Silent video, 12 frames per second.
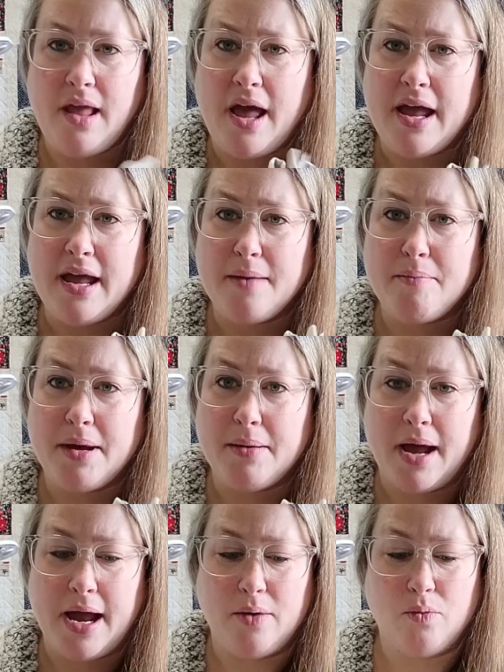I
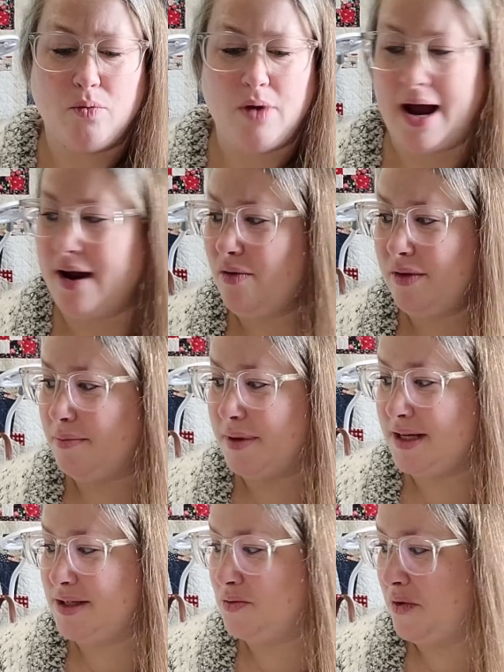only
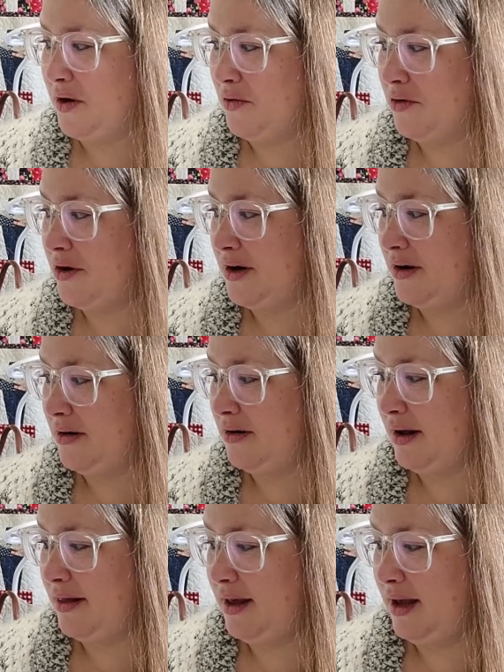placed one order,
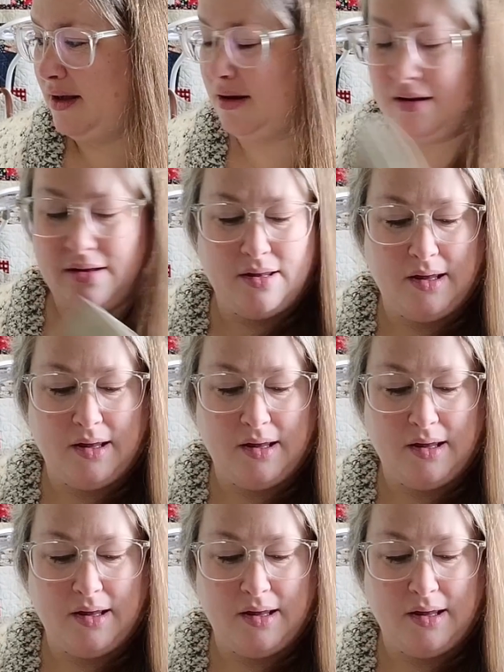I think.